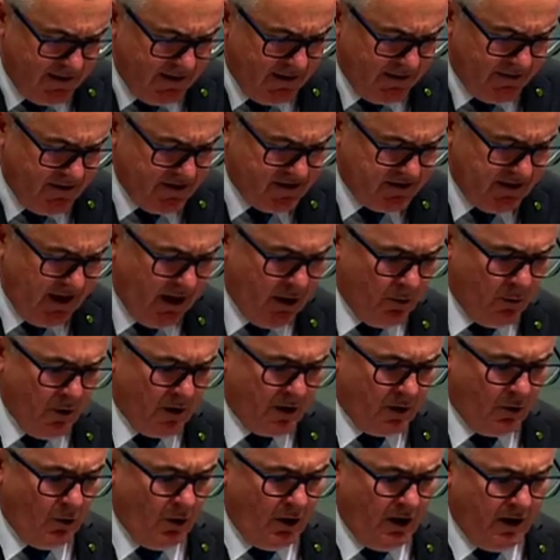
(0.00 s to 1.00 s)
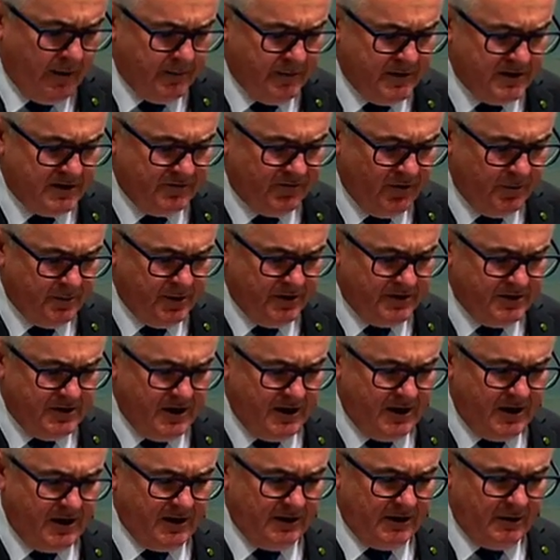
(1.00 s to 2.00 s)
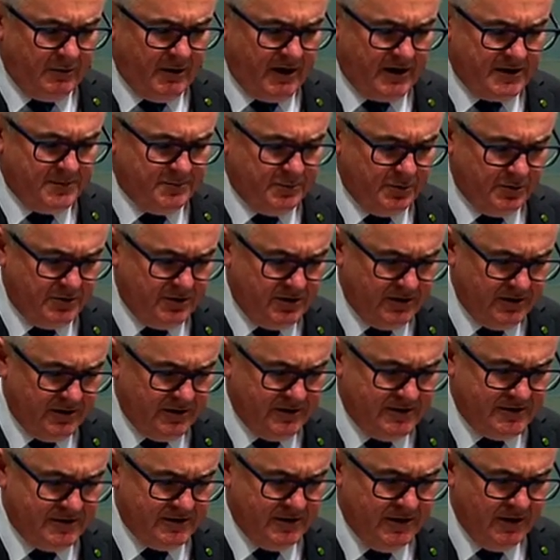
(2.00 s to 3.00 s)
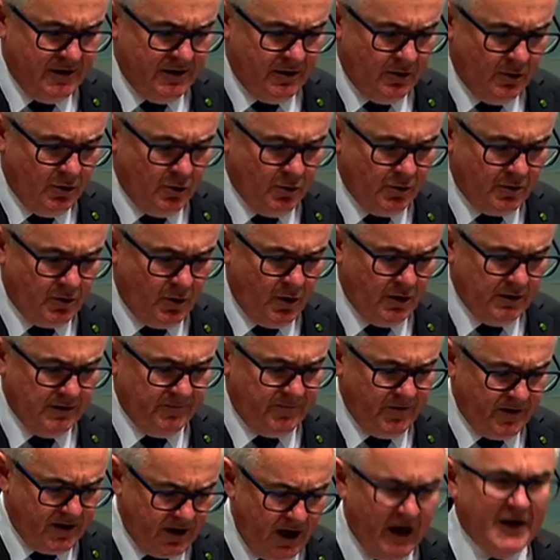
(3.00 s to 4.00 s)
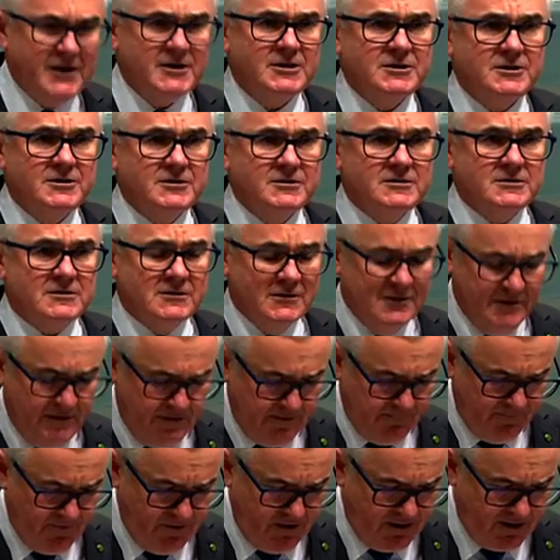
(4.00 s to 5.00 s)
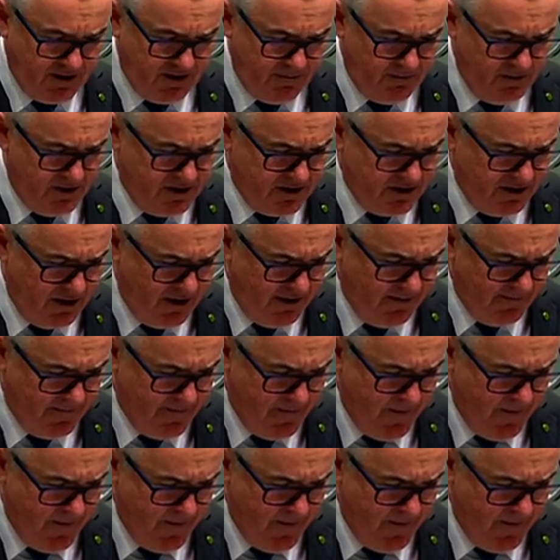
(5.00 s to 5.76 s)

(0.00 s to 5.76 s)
There's no requirements for particular expertise or qualifications for the Commissioner.